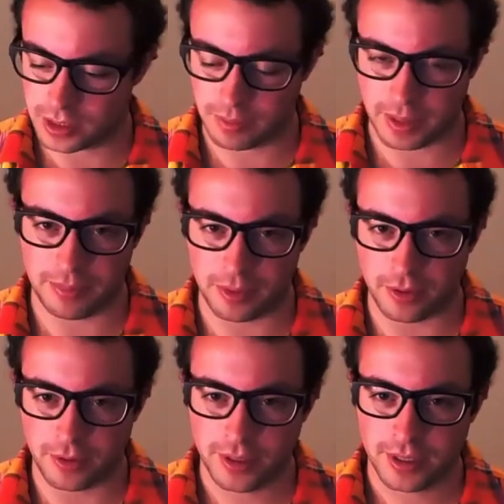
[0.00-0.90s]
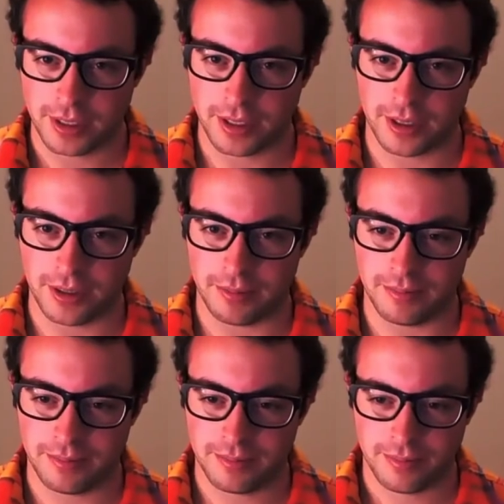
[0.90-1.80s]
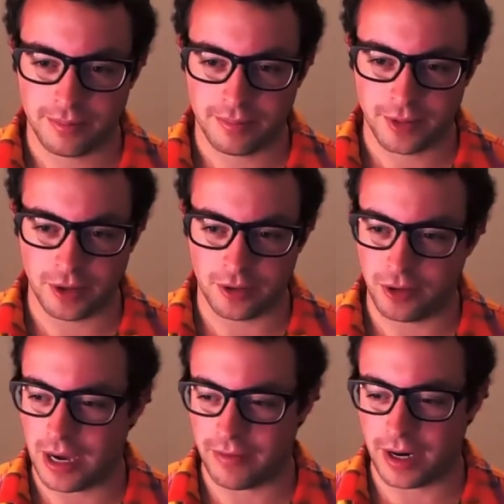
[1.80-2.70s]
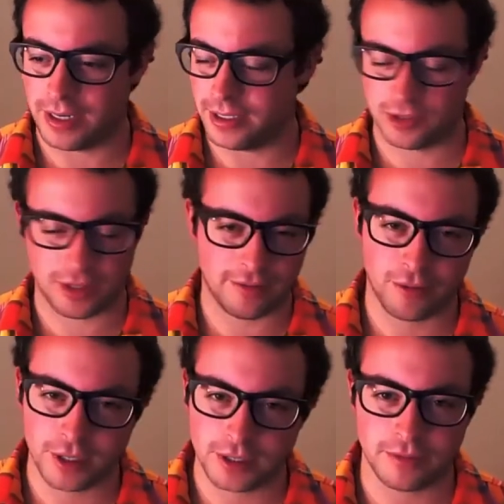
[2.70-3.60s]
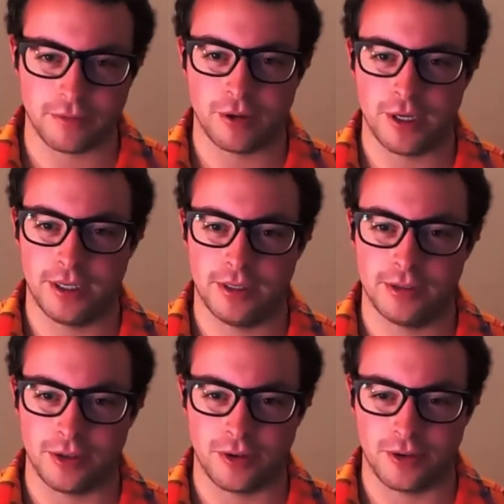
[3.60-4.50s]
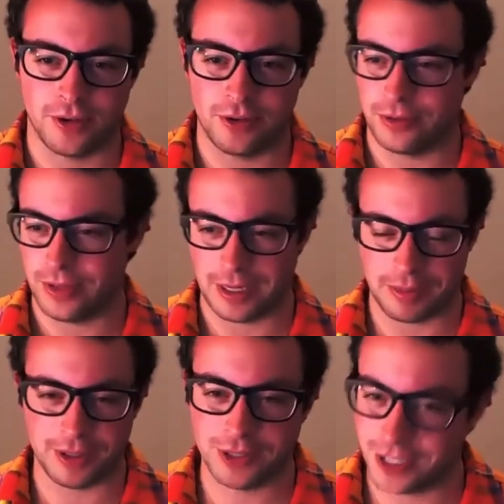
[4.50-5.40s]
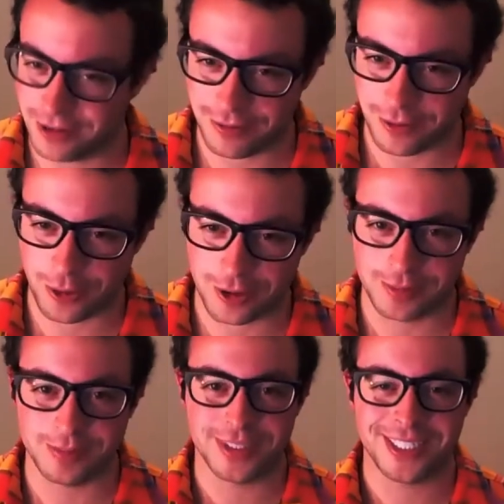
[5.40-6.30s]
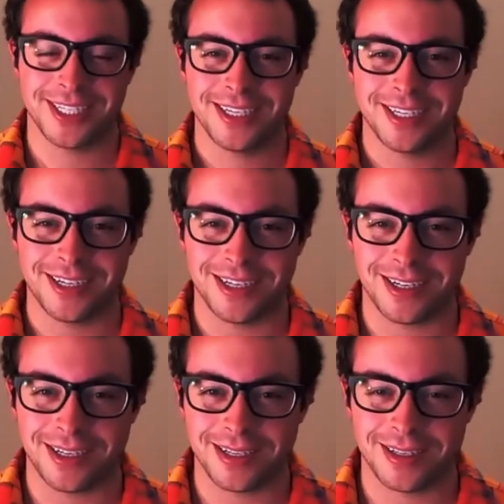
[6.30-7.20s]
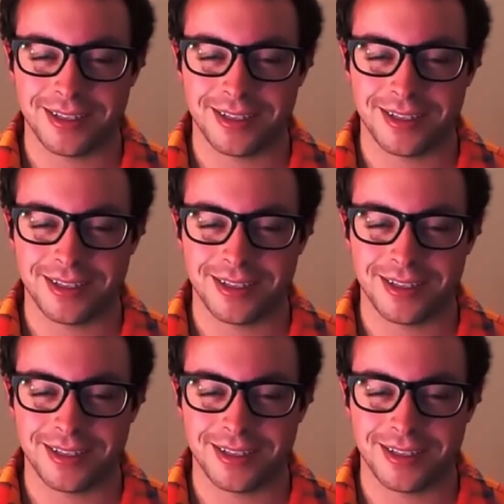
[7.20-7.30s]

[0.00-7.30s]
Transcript: these people, um, you know, do you have ideas? Are they friends of friends? Are you, like, posting on forums? Uh,